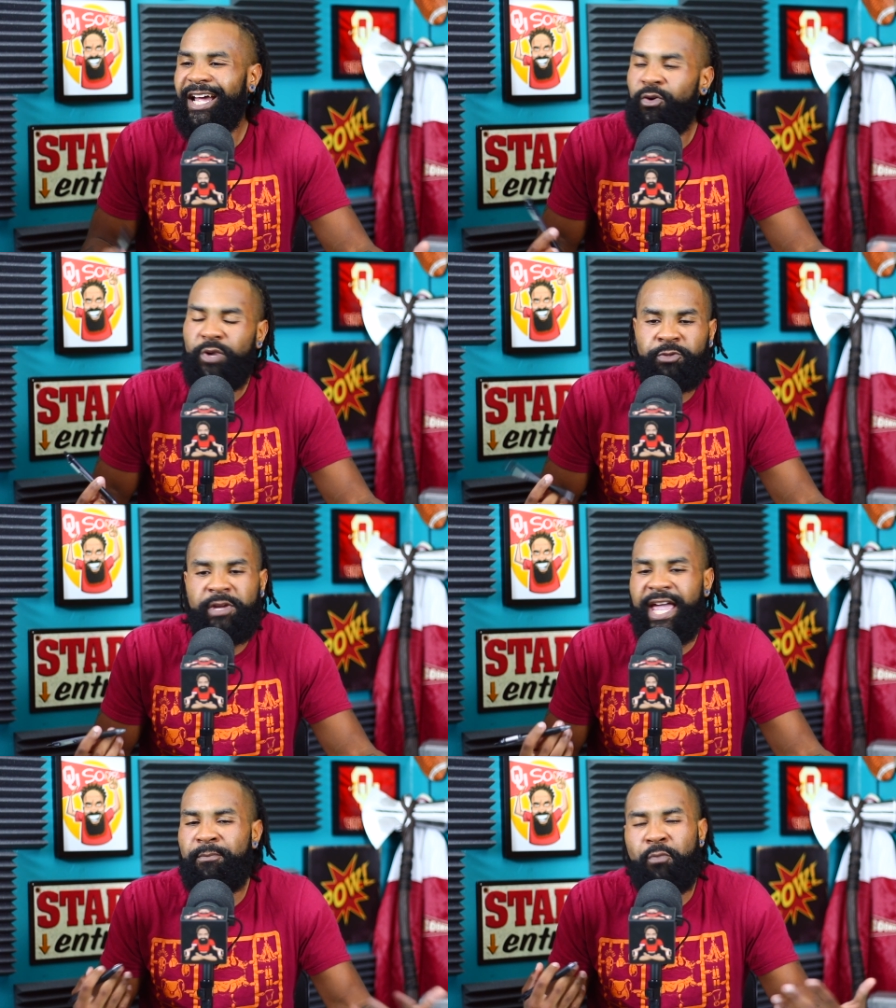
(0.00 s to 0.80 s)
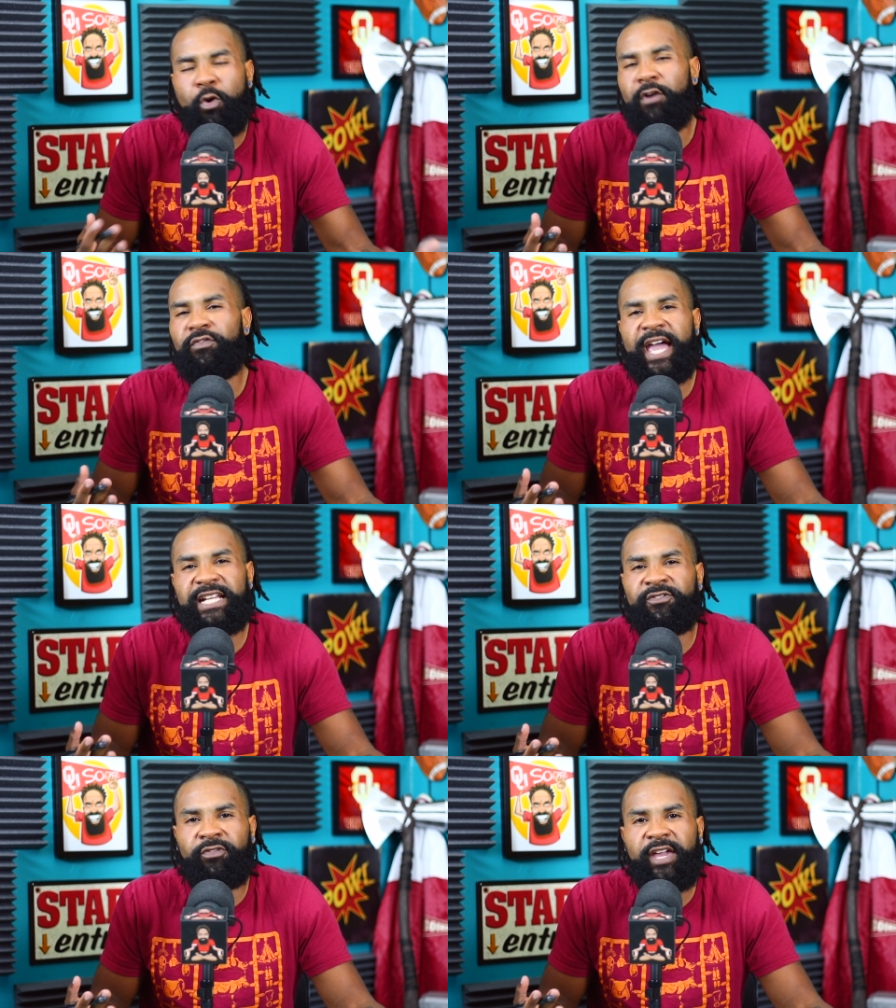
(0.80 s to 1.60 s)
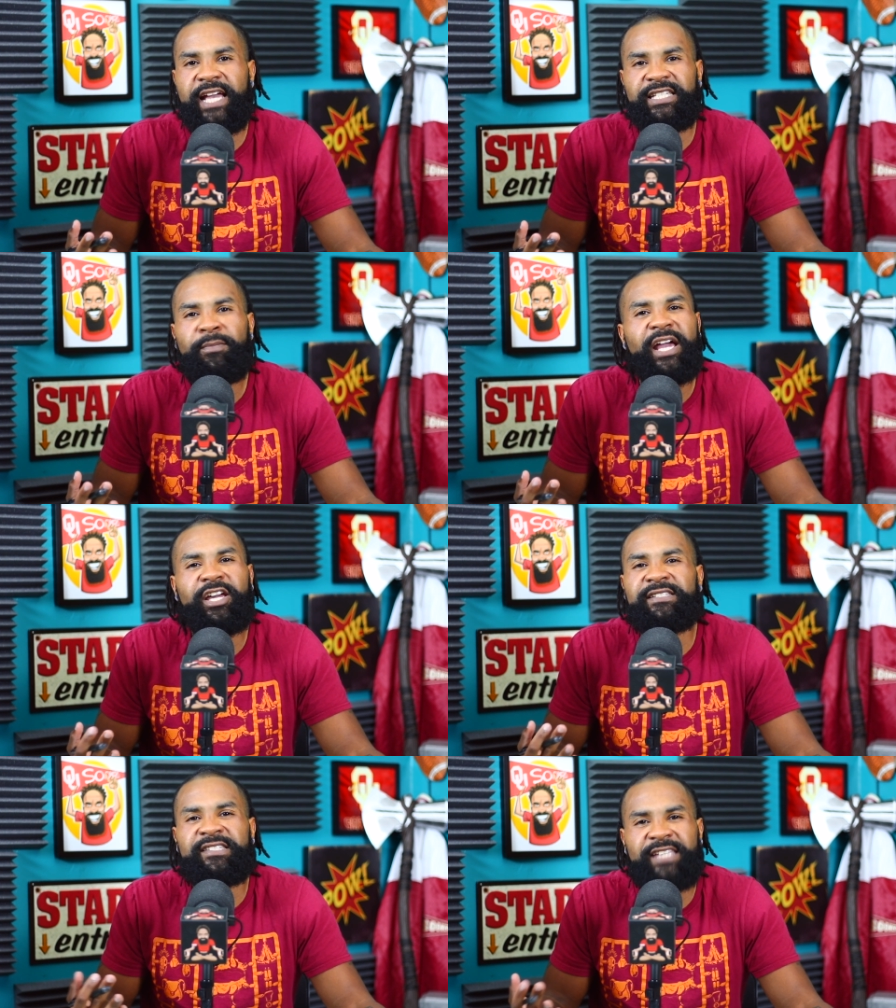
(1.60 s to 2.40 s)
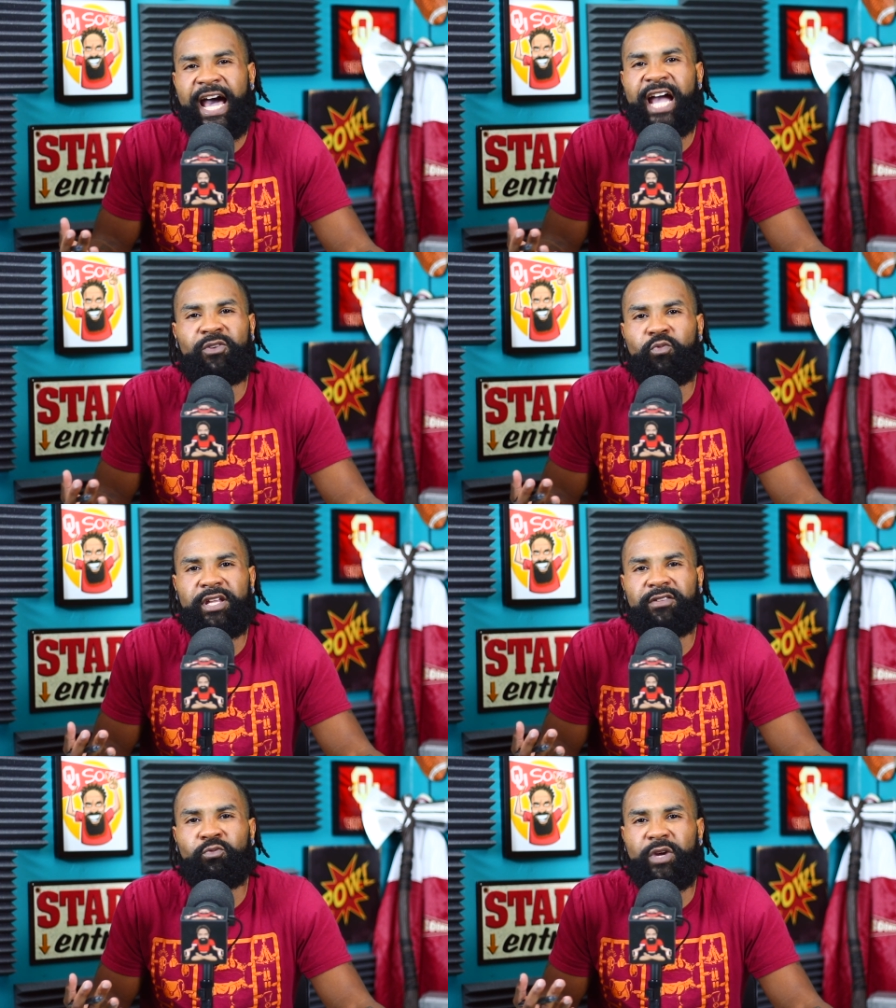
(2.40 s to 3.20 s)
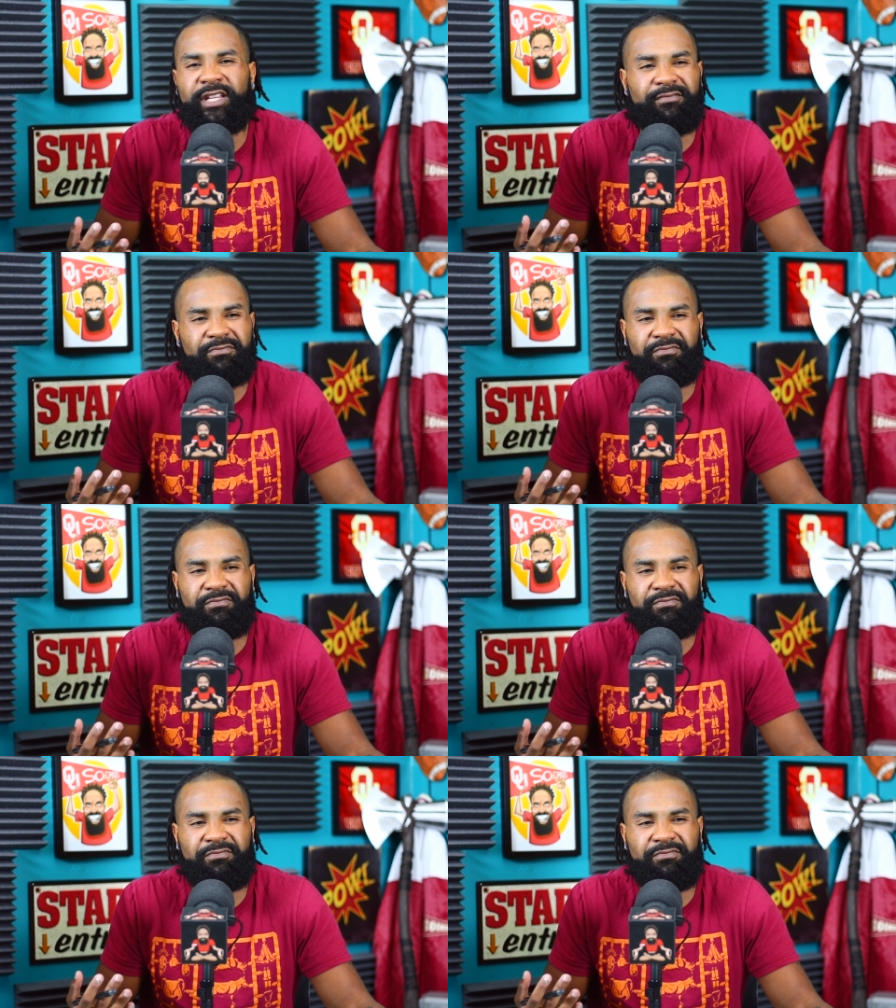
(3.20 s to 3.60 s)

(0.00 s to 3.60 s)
I wish we had more of that as fans. I'm not going to side with, with